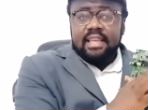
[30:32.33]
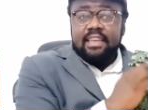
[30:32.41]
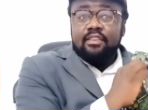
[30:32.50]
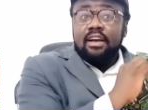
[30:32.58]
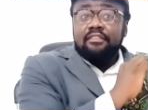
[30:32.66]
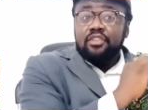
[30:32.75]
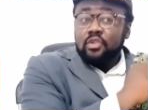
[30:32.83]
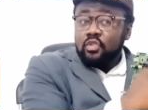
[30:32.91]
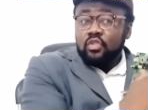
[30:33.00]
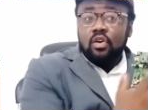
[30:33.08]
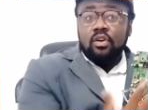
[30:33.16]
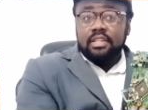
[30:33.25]
and you have
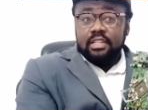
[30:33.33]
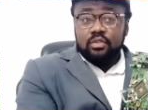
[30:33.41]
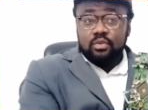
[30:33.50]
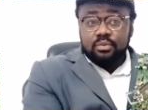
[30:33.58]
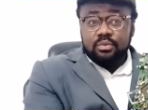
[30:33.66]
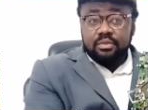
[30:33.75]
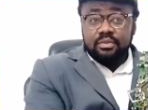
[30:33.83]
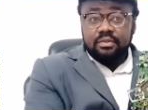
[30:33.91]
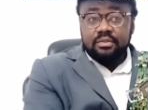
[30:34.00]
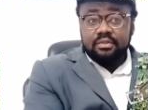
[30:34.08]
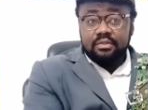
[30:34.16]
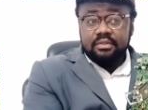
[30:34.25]
used all the 2?
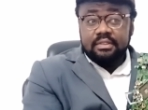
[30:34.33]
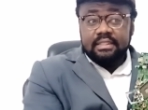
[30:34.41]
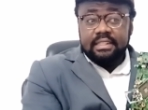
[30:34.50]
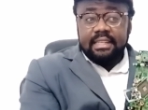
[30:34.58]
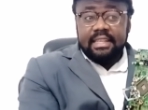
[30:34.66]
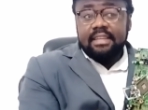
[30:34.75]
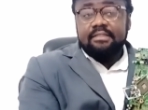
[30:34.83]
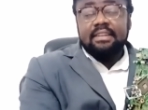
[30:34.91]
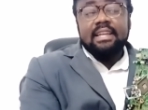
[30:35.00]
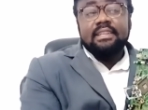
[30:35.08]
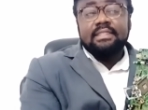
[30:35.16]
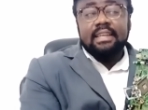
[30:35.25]
If
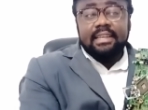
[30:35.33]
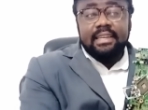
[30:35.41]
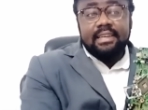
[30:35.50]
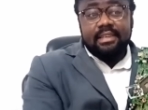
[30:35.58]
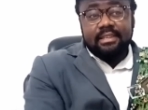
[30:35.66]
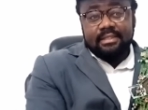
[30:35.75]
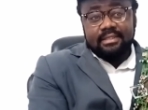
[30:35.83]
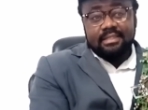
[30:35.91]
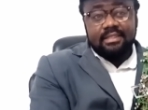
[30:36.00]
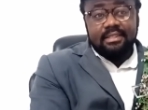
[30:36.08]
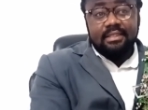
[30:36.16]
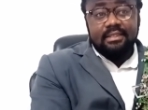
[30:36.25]
that is the case,